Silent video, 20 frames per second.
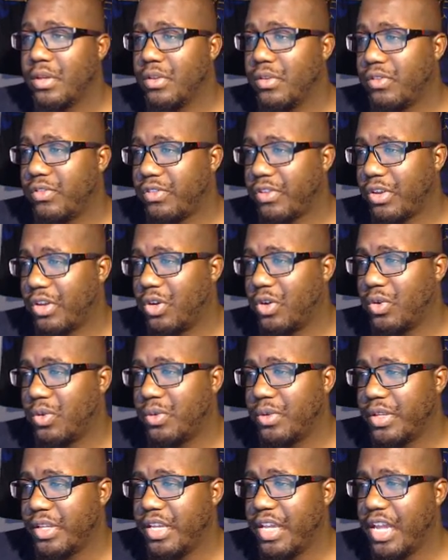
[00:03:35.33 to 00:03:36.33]

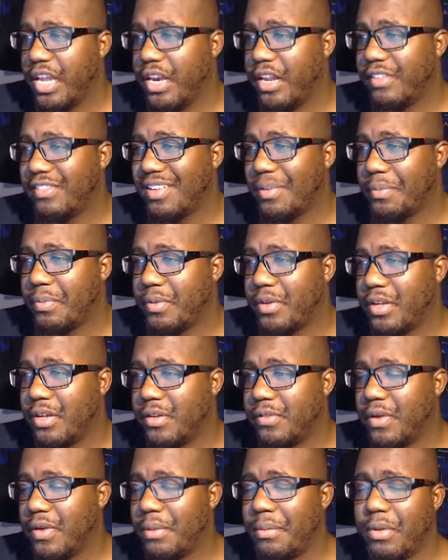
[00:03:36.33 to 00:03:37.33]
So any type
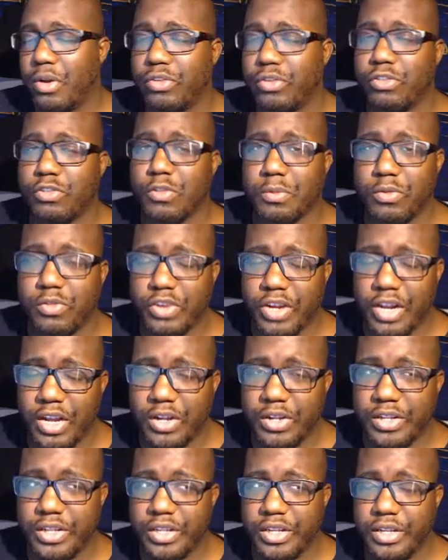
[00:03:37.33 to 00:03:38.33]
of emotions from
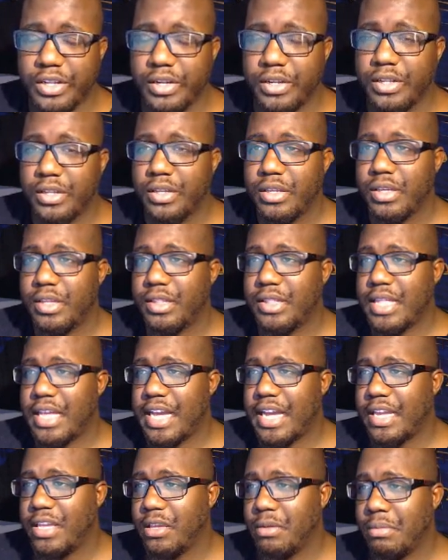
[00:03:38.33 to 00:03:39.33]
childhood
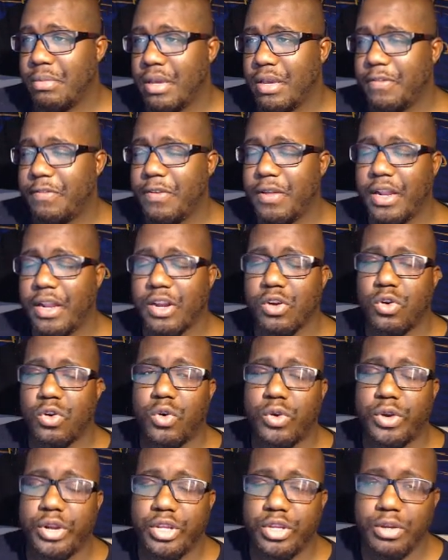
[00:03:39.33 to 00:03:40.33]
that you may feel like are
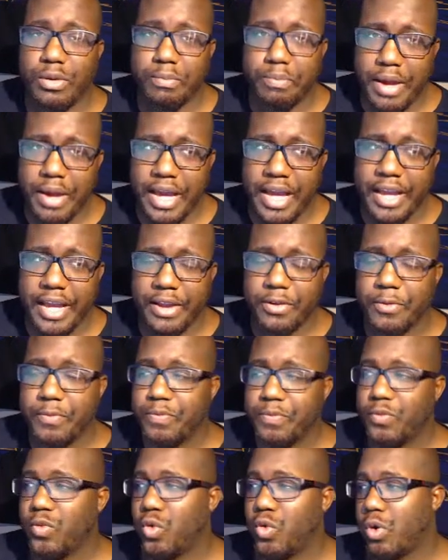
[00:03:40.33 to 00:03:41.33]
holding you back
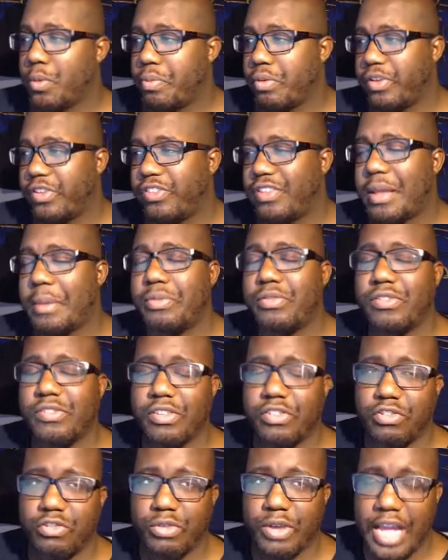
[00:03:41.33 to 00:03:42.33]
or perceptions
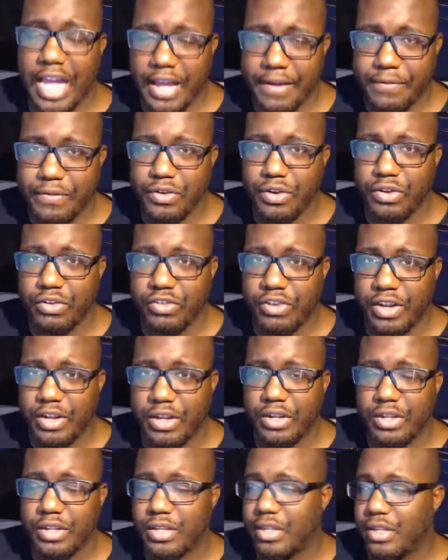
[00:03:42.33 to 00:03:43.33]
that you have on your
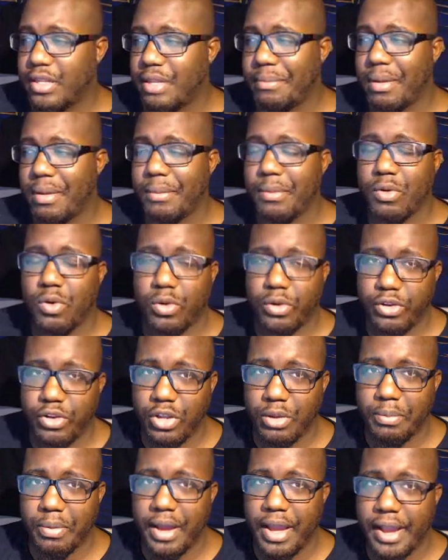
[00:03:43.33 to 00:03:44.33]
childhood that may be holding
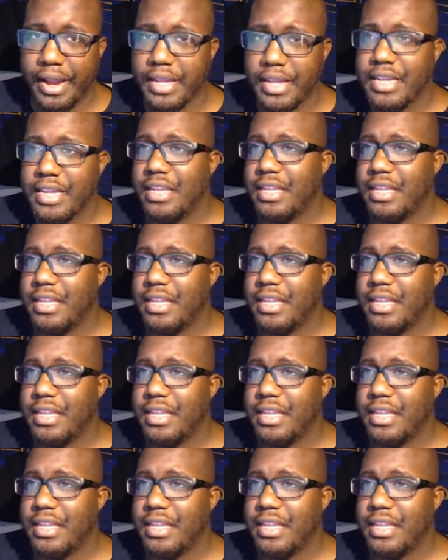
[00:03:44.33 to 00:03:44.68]
you back,